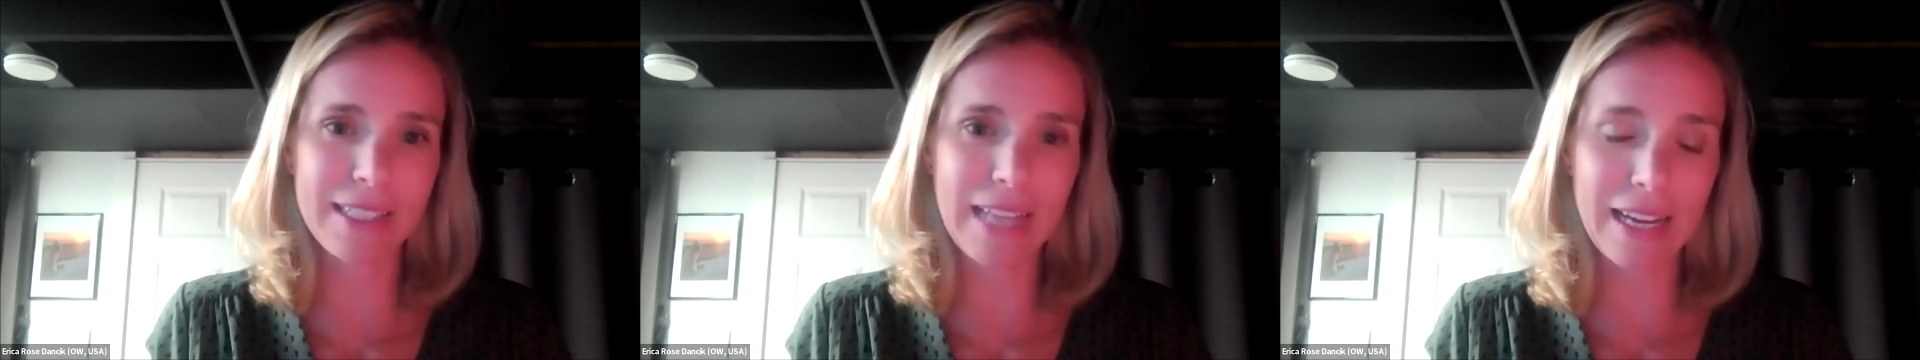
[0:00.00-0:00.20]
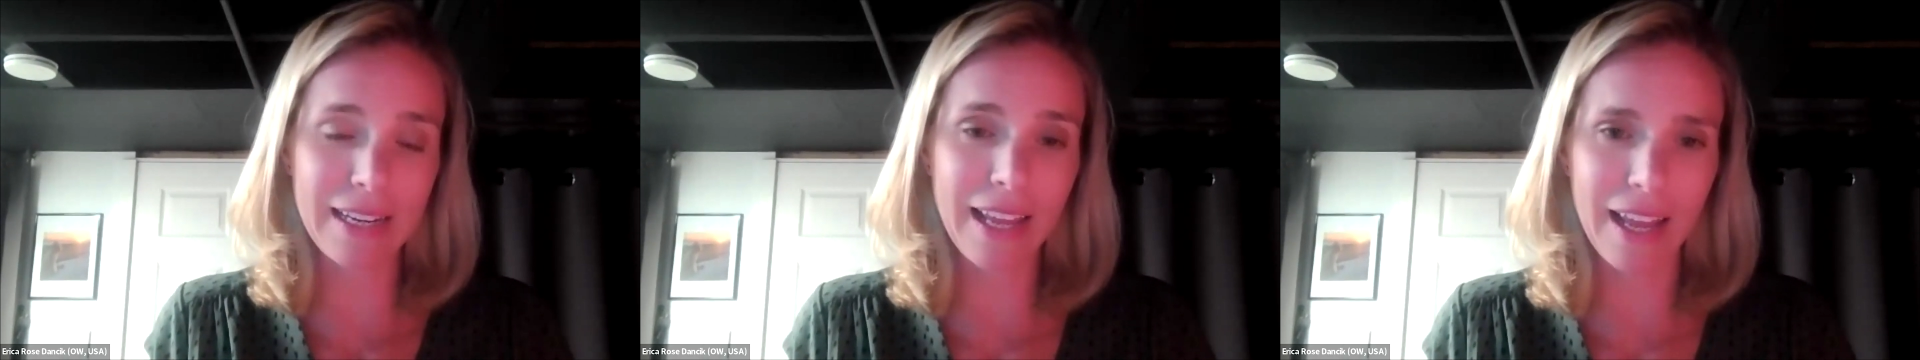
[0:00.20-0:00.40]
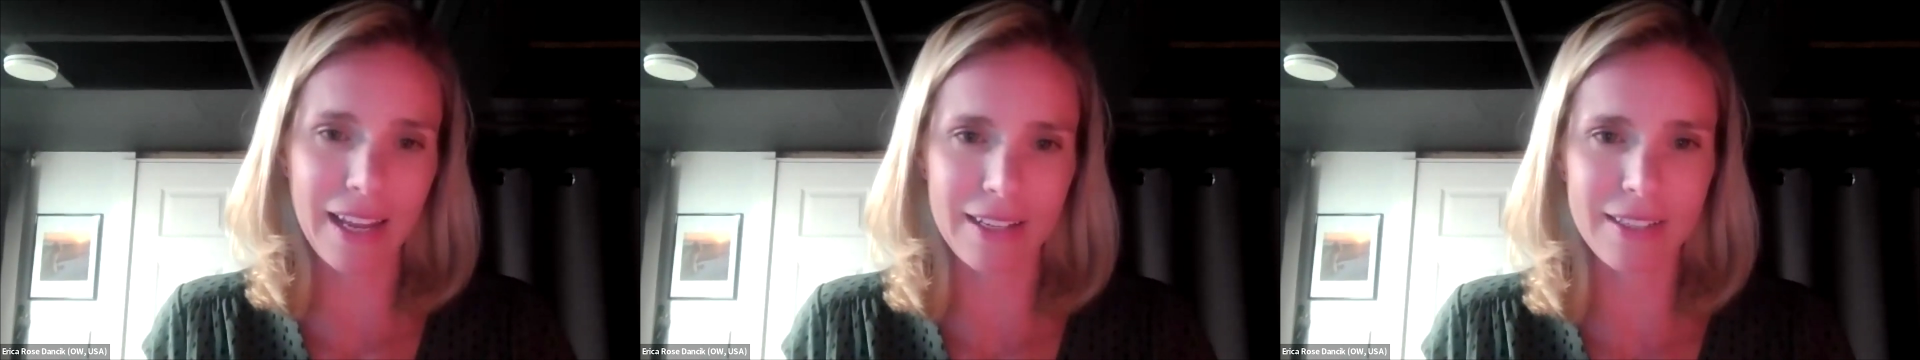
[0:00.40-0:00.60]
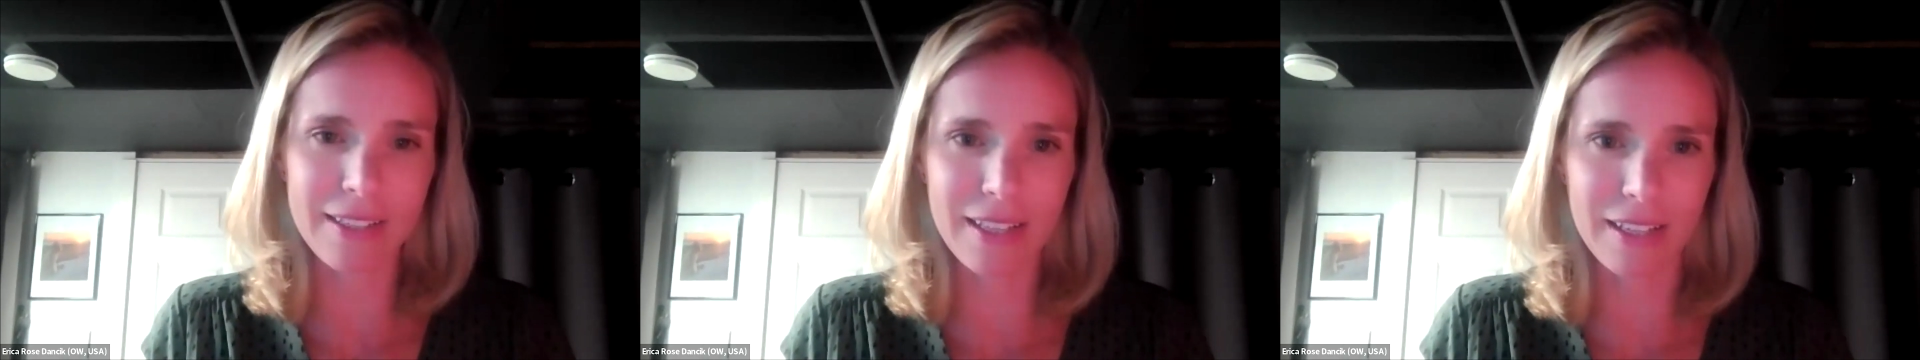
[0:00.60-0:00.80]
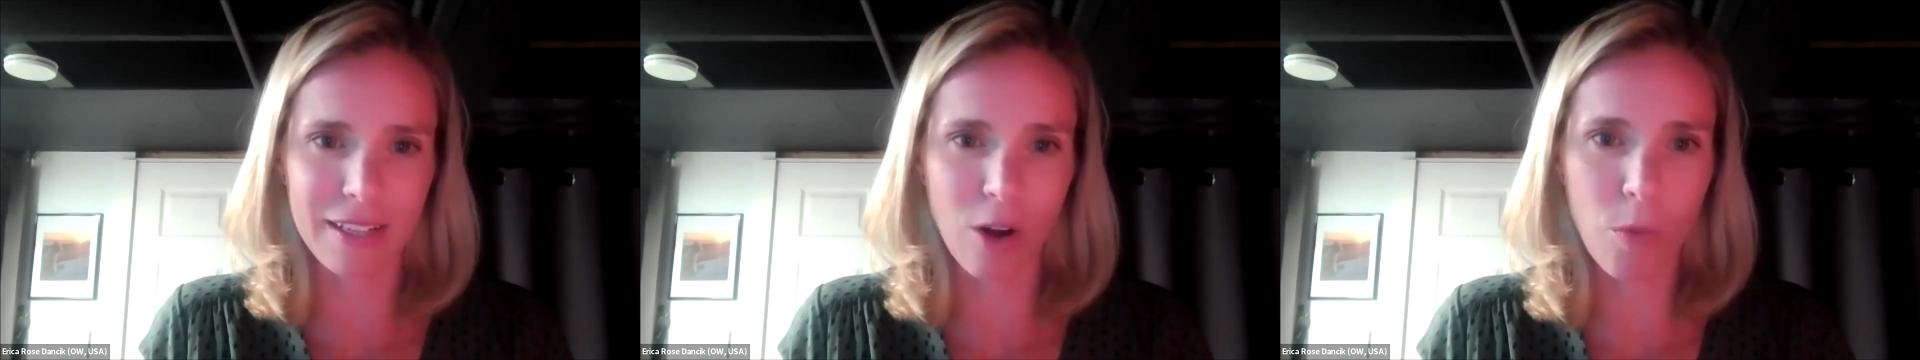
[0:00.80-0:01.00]
10K is
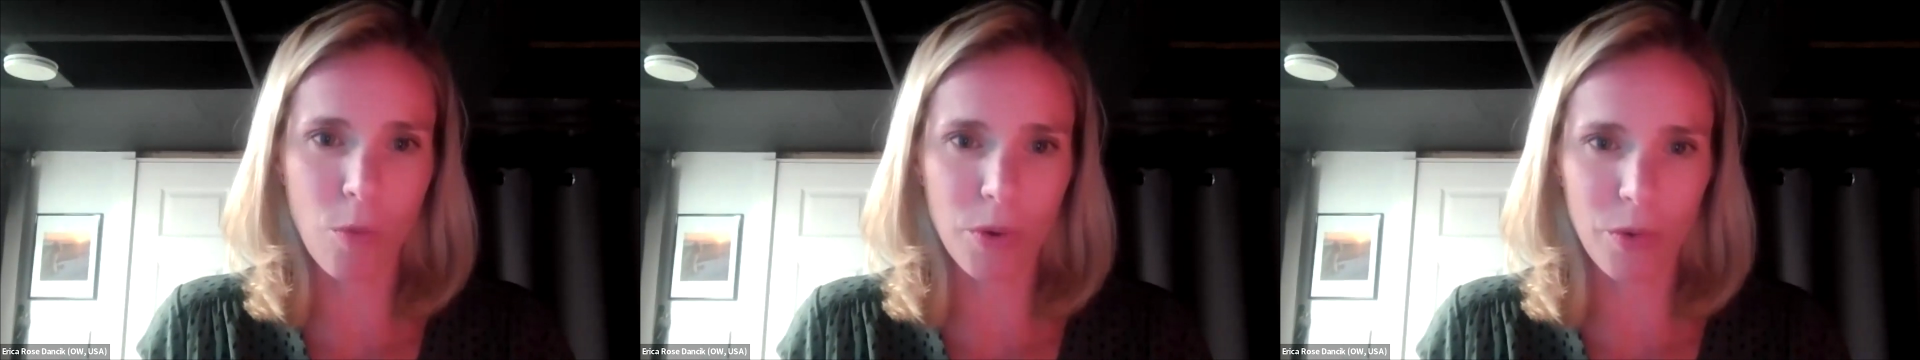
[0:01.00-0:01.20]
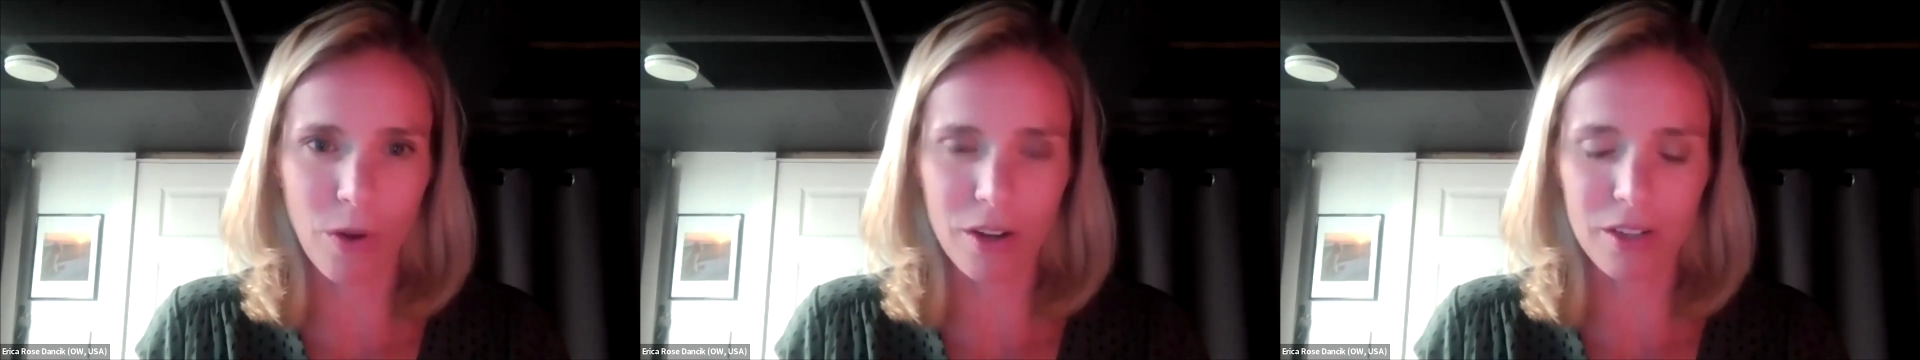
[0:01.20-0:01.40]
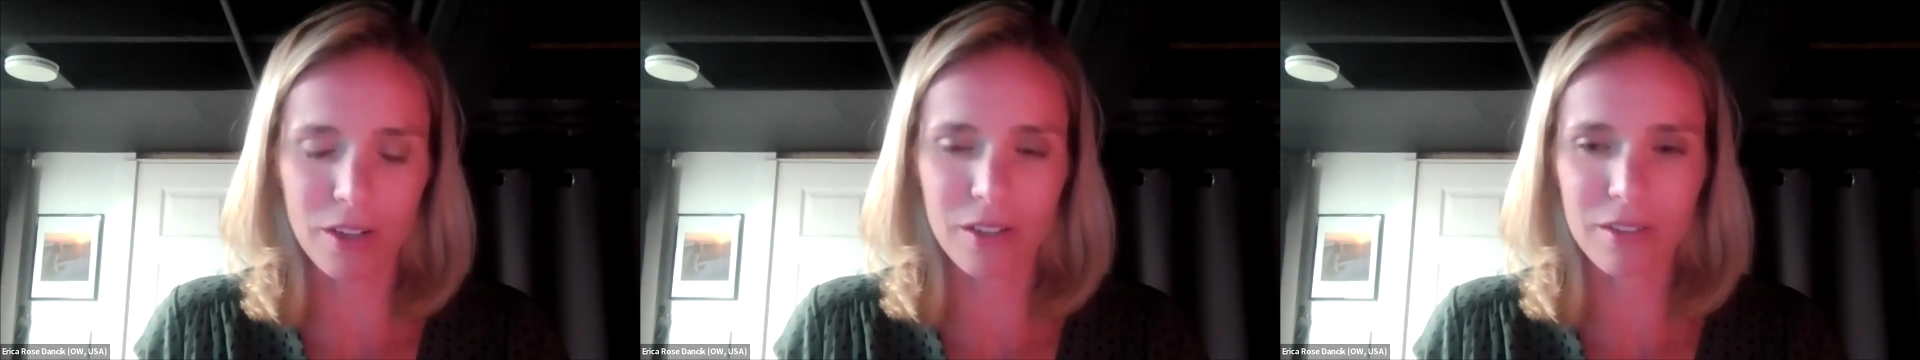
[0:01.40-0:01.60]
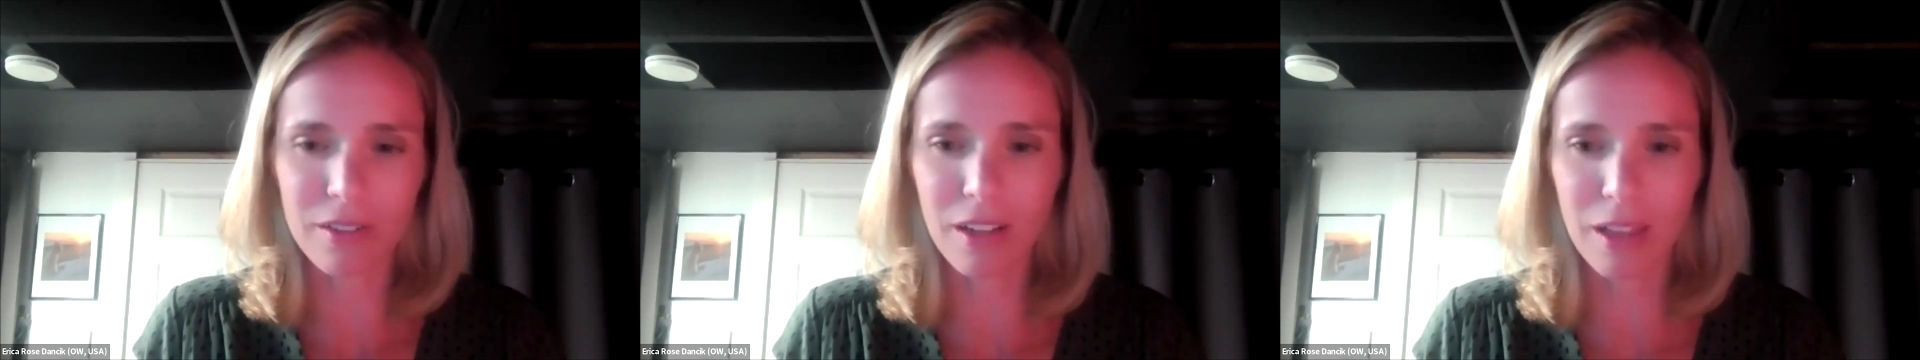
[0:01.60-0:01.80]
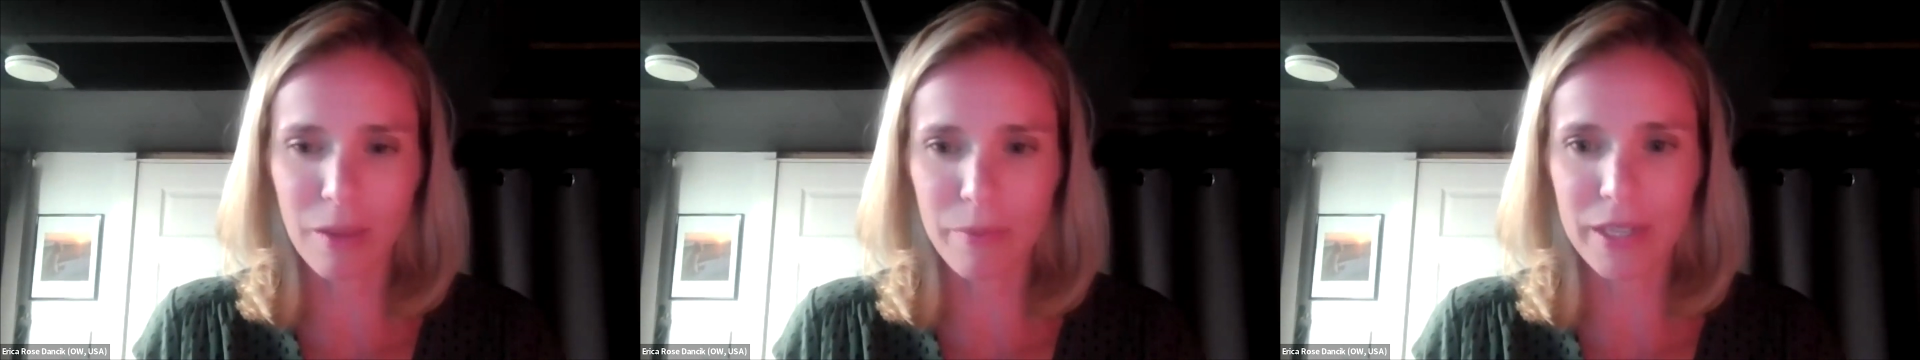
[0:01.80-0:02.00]
the open water
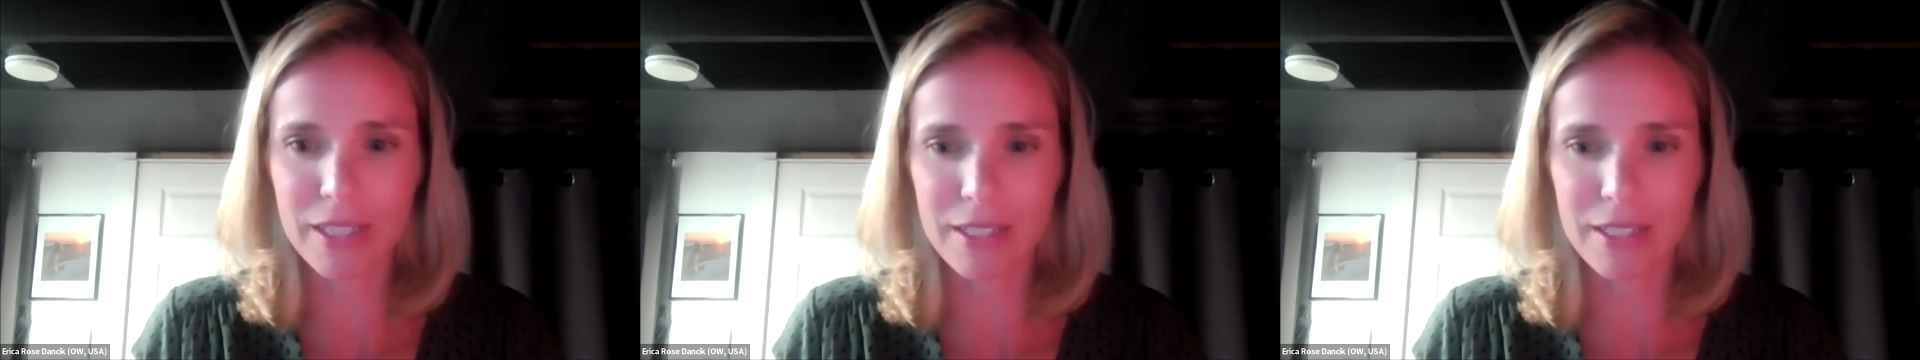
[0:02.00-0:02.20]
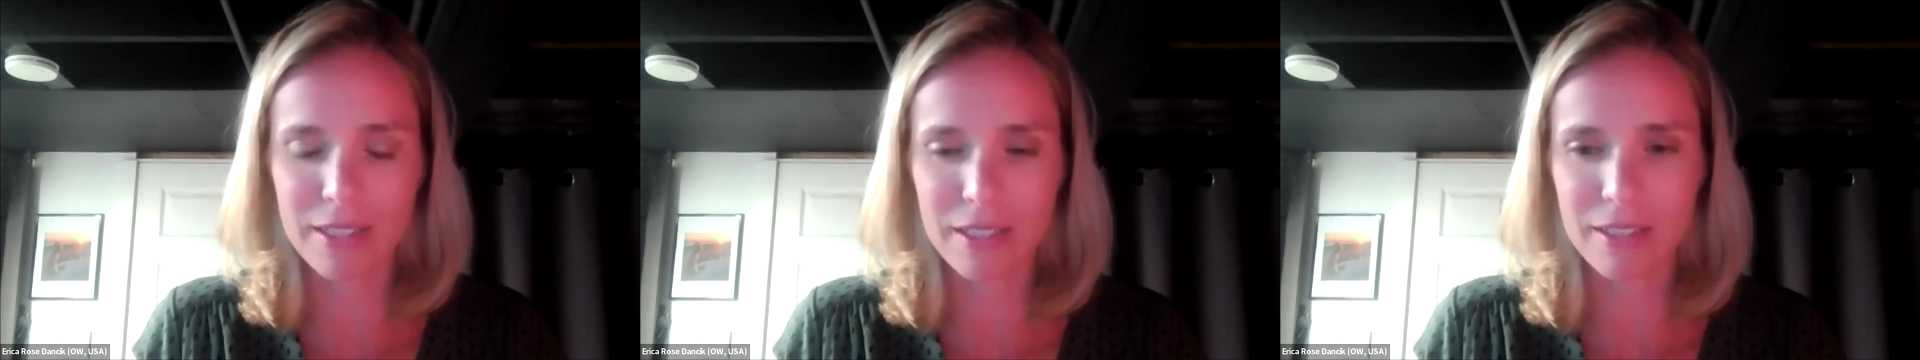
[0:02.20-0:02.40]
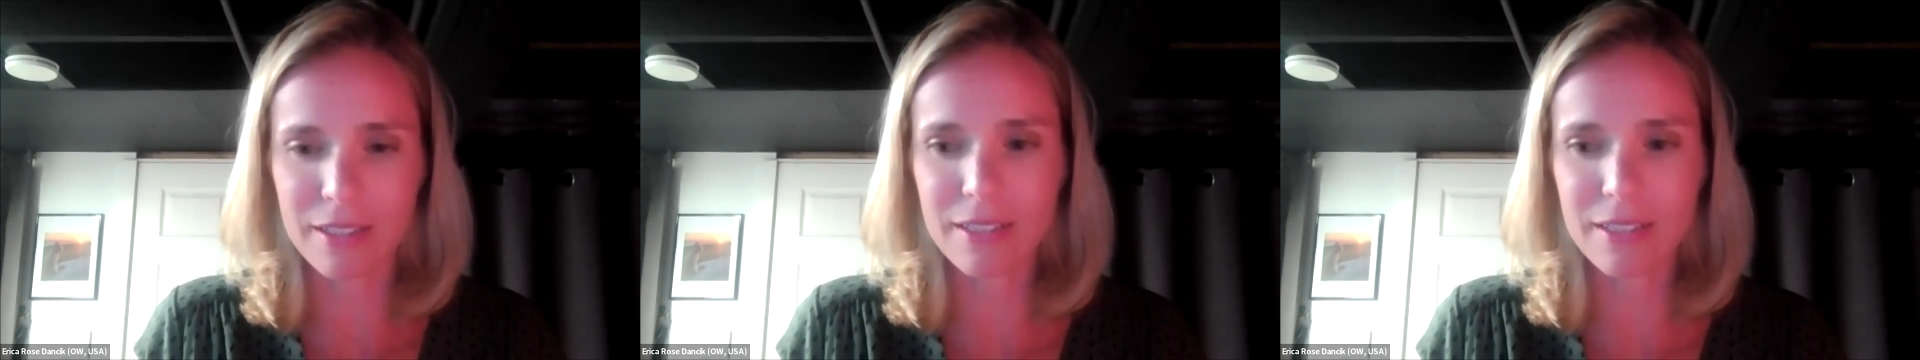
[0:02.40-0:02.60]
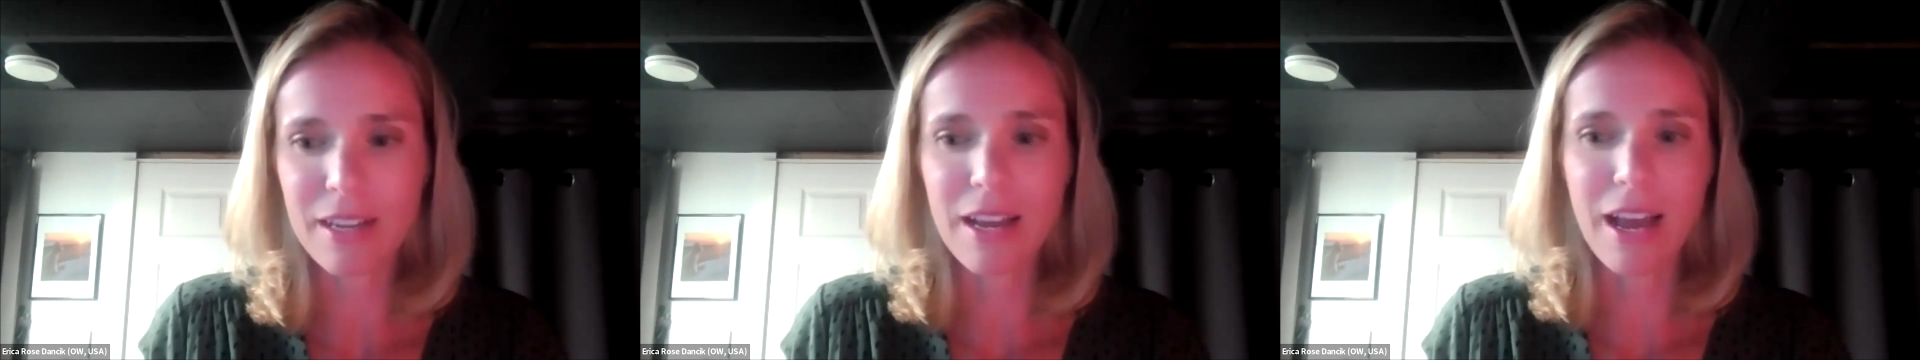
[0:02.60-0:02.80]
Olympic distance.